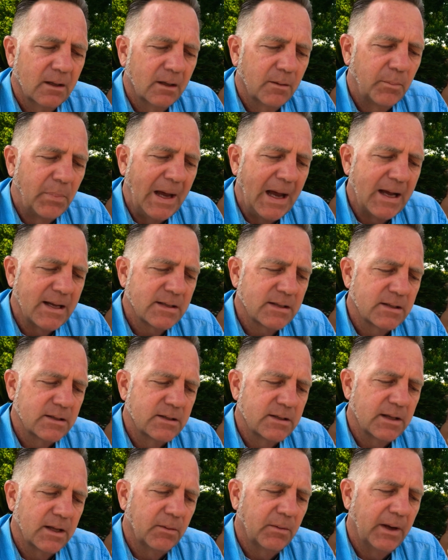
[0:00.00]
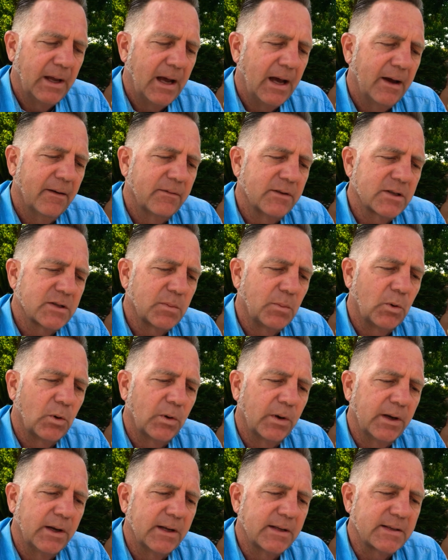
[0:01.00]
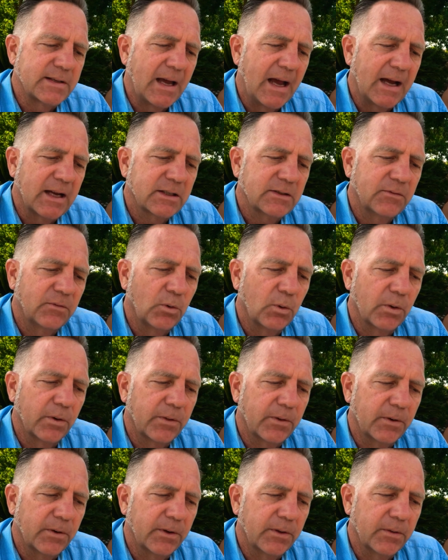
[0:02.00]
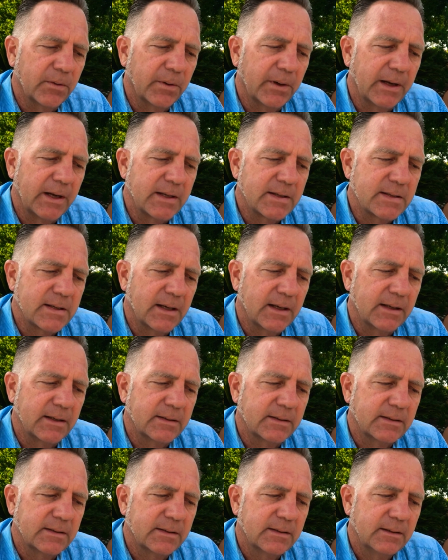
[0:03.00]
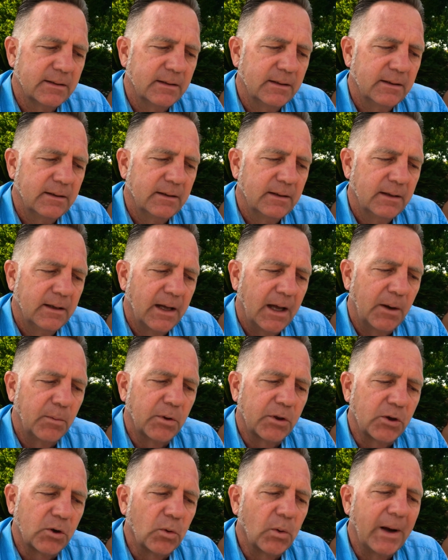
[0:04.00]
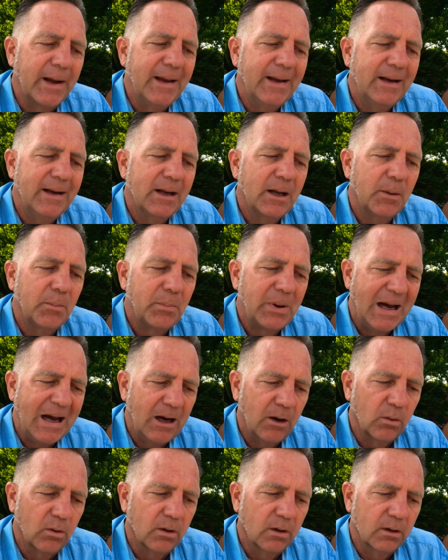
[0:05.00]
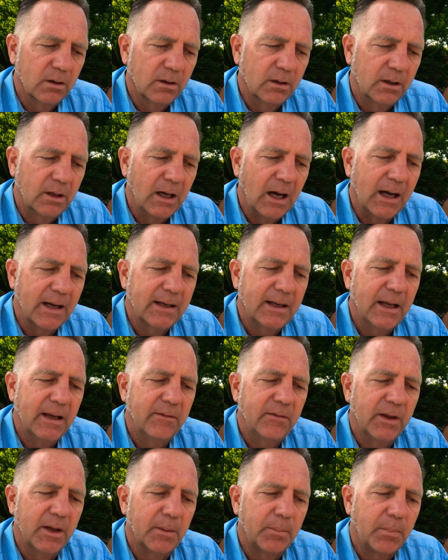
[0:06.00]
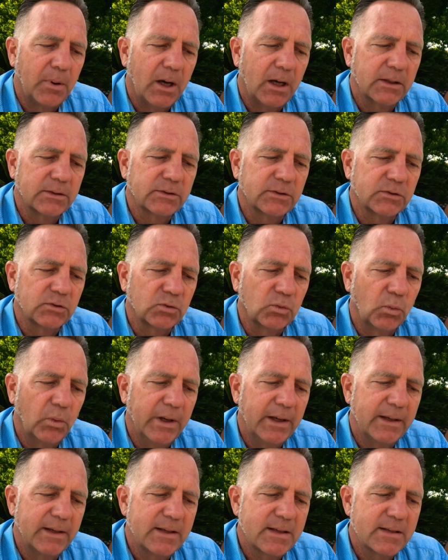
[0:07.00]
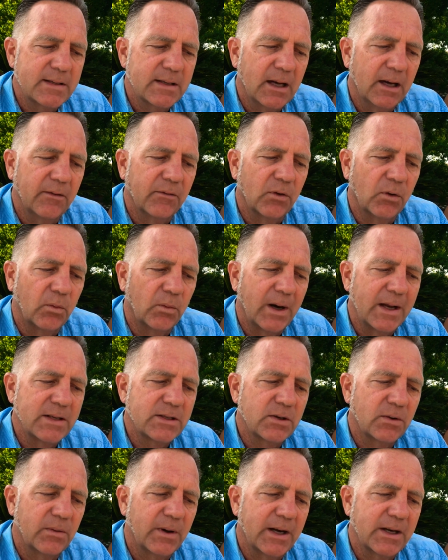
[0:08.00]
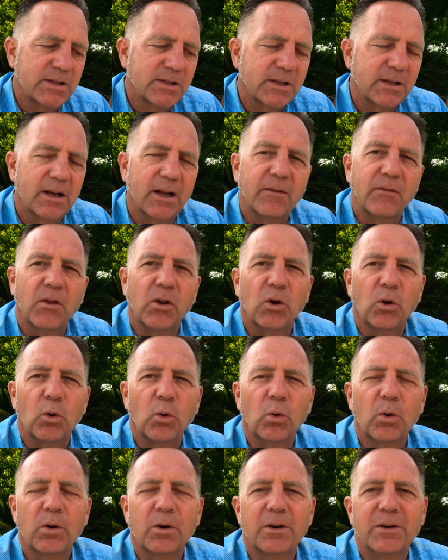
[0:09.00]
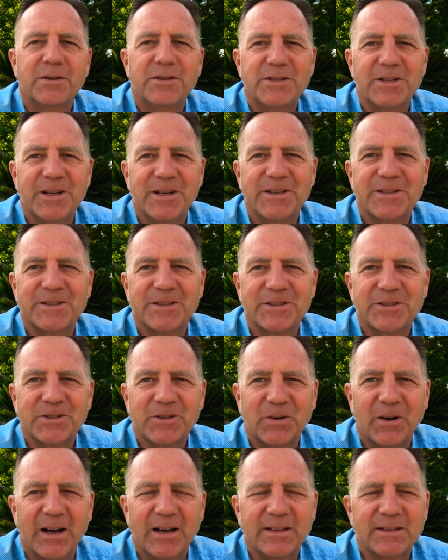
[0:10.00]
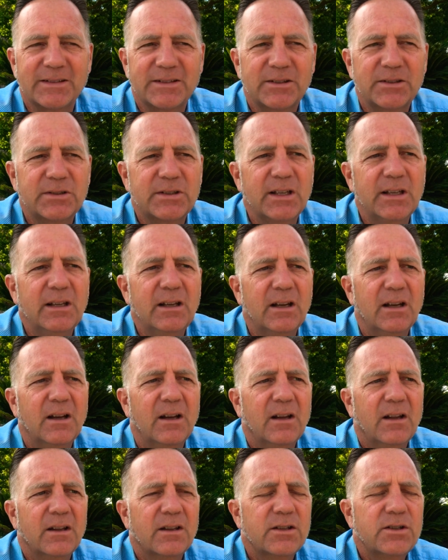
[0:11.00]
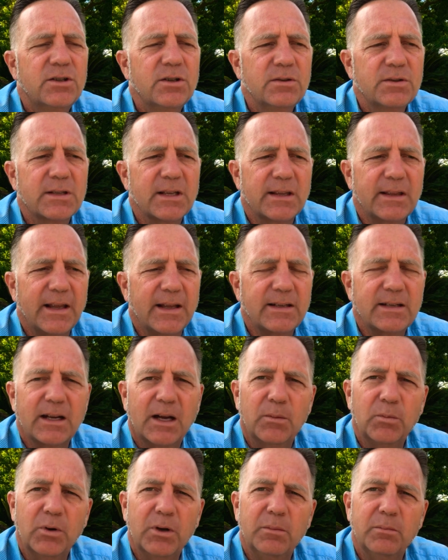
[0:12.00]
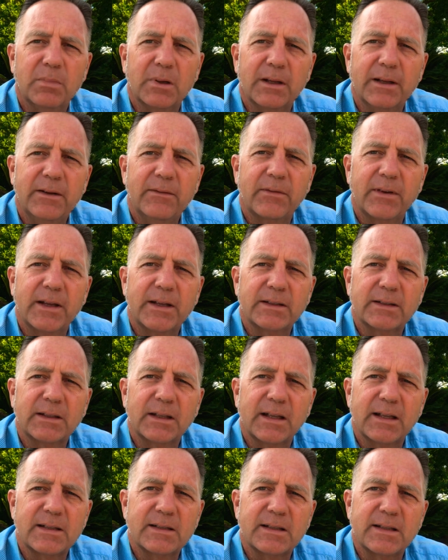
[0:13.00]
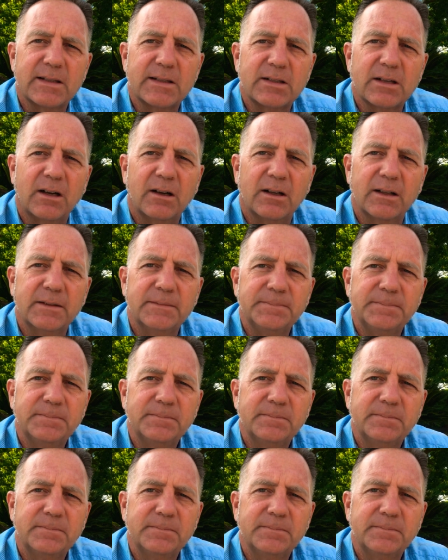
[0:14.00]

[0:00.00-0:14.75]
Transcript: The passage that we have this morning is Acts 4:33 and it says, "And with great power God gave the apostles witness of the resurrection of the Lord Jesus Christ." You see, the Jews at that time wouldn't believe things unless they saw it.